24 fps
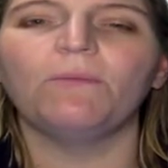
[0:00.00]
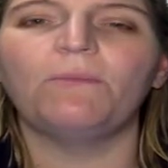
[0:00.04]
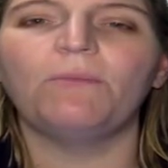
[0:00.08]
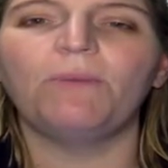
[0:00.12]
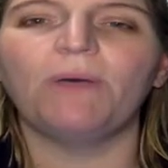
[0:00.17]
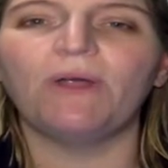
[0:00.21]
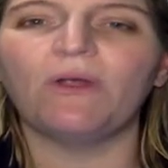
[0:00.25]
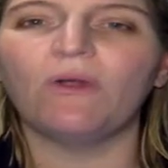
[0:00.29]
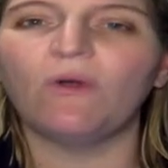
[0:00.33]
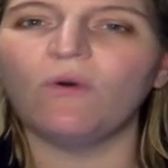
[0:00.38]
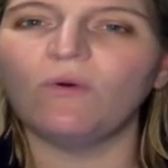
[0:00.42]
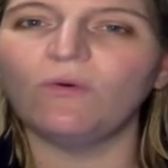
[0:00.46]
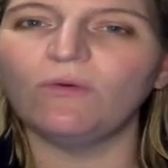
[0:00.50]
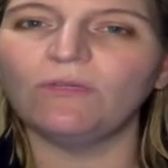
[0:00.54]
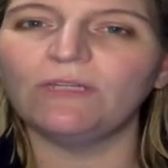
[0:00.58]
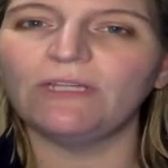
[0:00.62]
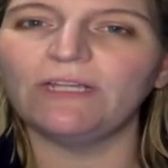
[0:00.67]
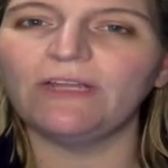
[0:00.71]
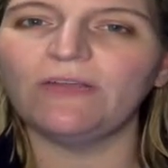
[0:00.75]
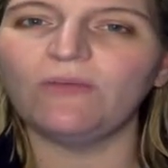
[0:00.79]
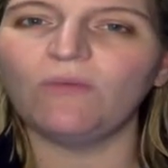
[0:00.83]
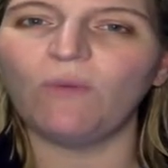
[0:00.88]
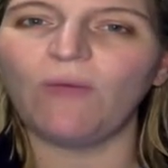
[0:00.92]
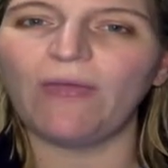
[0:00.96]
but
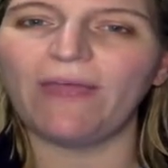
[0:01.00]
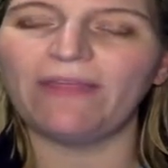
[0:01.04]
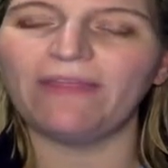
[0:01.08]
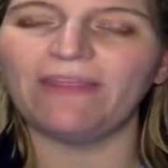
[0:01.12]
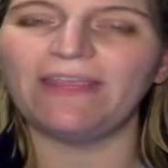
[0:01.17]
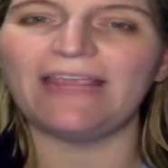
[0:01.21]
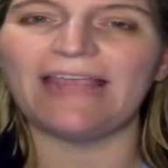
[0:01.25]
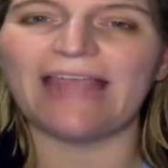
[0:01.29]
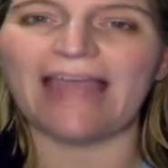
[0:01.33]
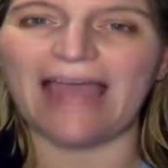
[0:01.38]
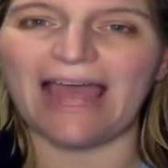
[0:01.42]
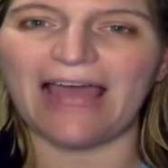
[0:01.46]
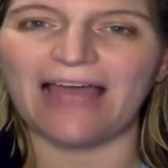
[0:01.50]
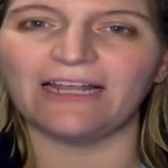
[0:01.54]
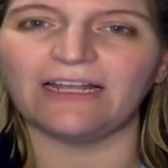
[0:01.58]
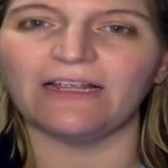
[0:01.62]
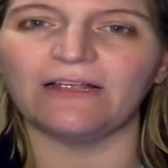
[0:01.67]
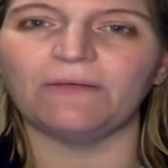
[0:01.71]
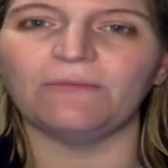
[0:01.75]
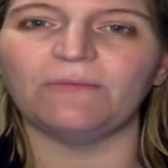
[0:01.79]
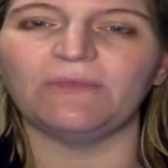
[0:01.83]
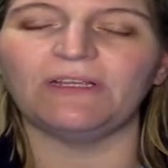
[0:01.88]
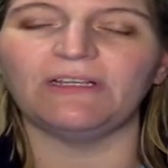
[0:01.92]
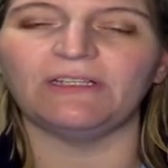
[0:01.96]
only when the
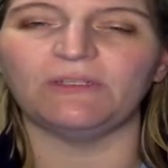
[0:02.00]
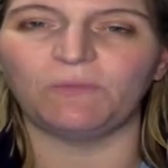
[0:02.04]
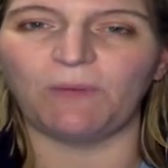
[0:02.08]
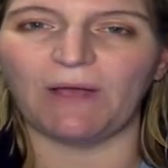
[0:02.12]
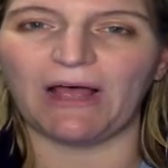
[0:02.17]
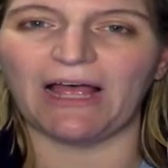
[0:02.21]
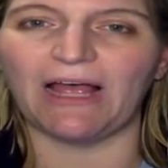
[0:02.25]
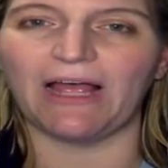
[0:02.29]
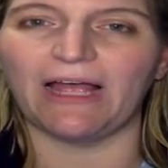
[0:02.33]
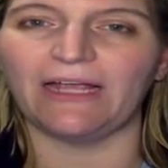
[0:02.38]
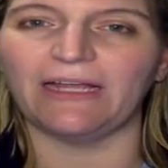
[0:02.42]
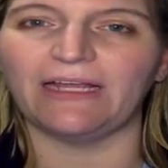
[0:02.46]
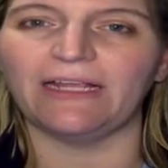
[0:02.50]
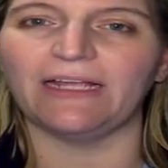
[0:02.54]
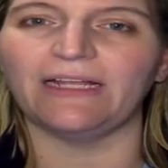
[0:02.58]
atom is by